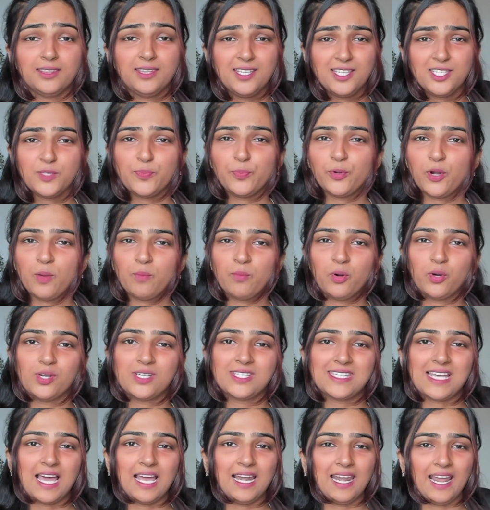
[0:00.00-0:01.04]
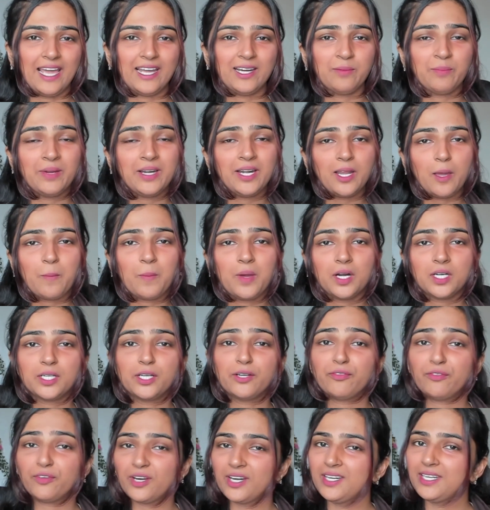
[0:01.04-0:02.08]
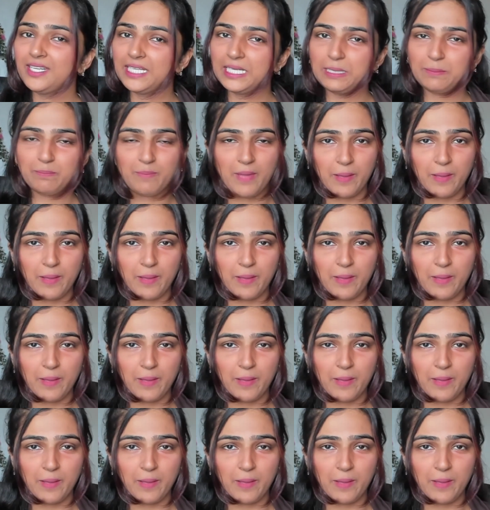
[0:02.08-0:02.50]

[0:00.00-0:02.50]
This promotes alignment among different team